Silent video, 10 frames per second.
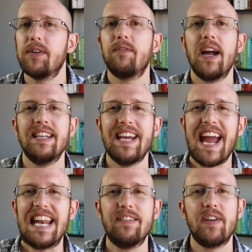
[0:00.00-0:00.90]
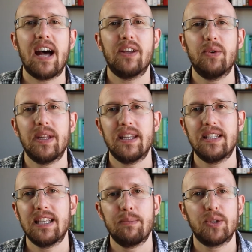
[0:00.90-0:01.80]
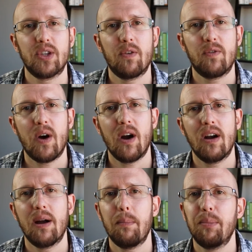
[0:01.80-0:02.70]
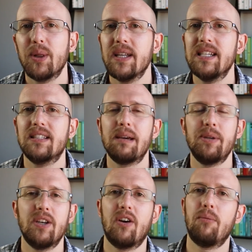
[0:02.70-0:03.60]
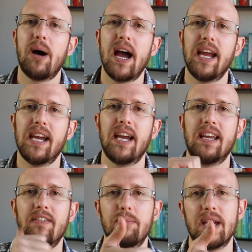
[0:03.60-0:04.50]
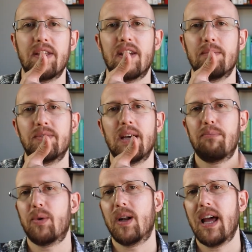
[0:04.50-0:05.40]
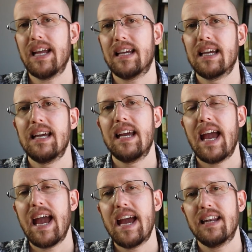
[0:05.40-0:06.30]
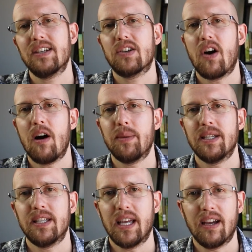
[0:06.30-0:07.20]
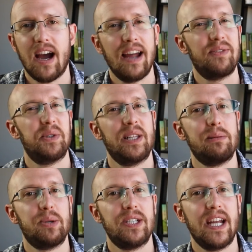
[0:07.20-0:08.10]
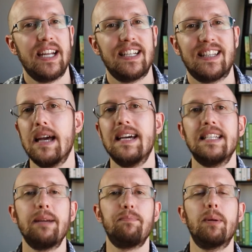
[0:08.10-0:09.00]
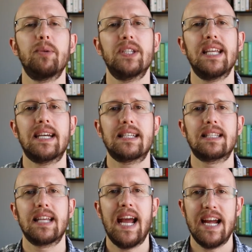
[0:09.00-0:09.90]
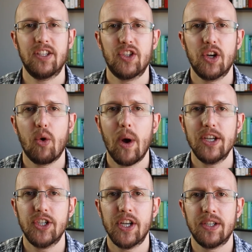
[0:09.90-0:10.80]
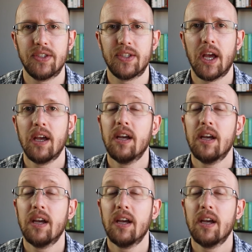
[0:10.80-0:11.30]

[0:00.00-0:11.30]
you're finding any value in these tips so far, please let me know by giving me a thumbs up or a like and commenting. I'd really appreciate it. Tip number six answer questions.